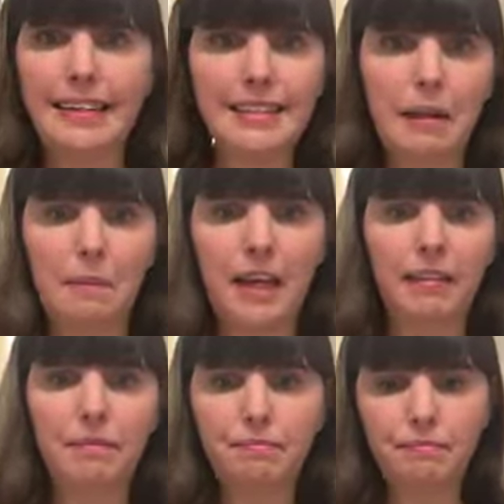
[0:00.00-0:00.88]
done
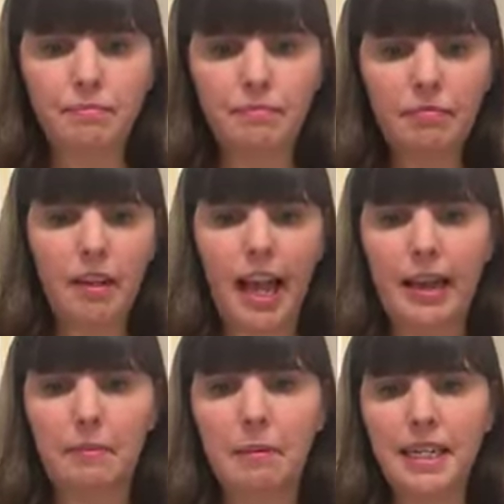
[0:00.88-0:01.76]
something
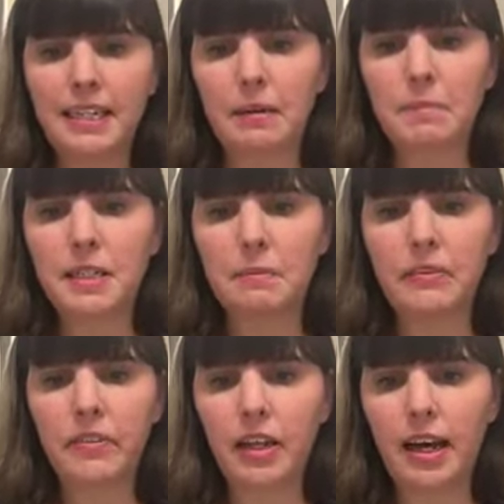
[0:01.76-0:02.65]
and mucked up
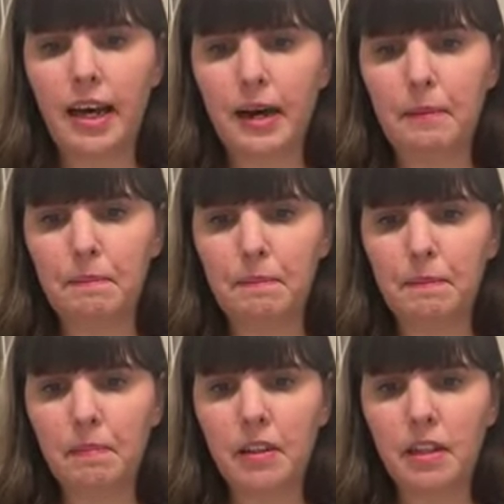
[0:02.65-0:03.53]
some of the
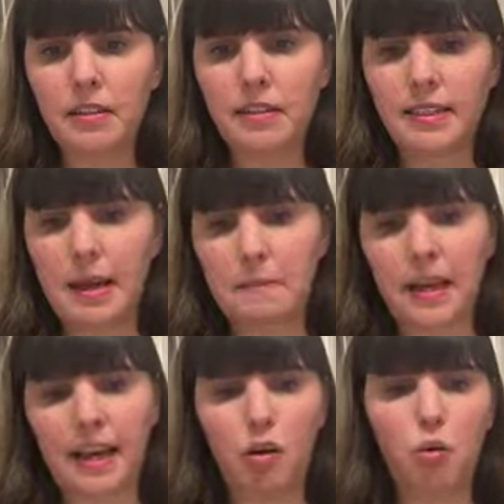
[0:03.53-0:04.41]

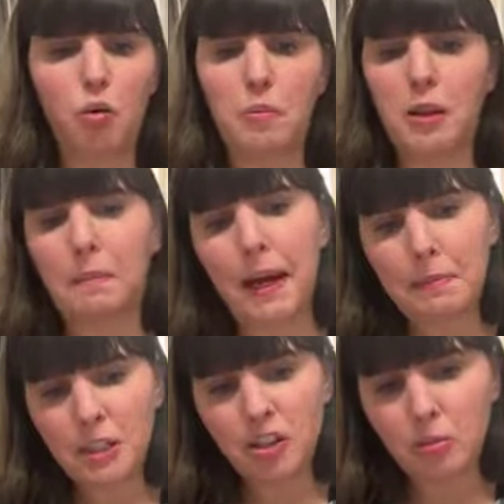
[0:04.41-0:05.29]
stamping or put the
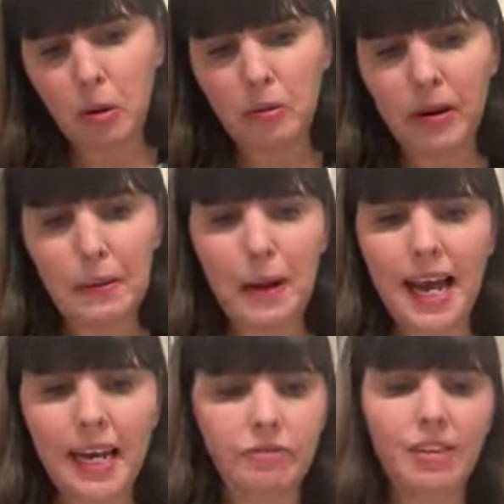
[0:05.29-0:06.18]
papers the wrong
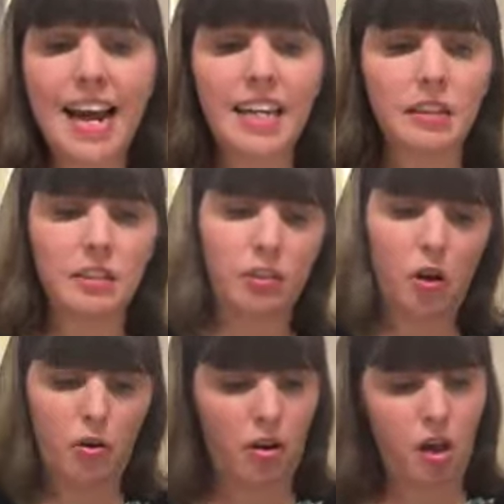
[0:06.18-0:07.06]
way round.
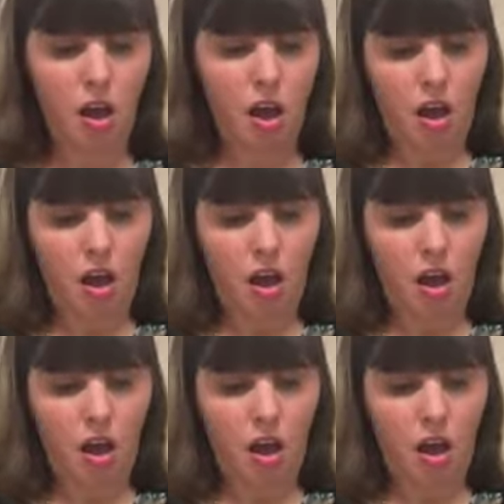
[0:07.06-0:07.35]
So